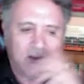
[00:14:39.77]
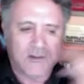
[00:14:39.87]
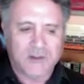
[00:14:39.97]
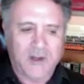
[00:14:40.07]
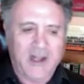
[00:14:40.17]

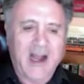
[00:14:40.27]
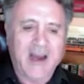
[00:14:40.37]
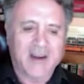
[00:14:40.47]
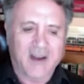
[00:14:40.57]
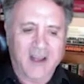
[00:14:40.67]
who I
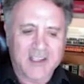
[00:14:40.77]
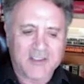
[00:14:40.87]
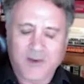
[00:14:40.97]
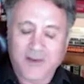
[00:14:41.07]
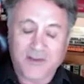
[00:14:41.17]
idolized,
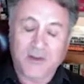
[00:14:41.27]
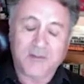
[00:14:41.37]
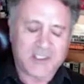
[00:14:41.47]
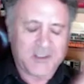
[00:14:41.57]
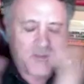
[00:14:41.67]
who I thought
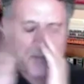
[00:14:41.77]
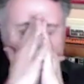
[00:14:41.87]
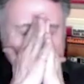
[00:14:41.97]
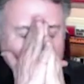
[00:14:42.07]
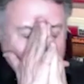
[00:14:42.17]
was just brilliant,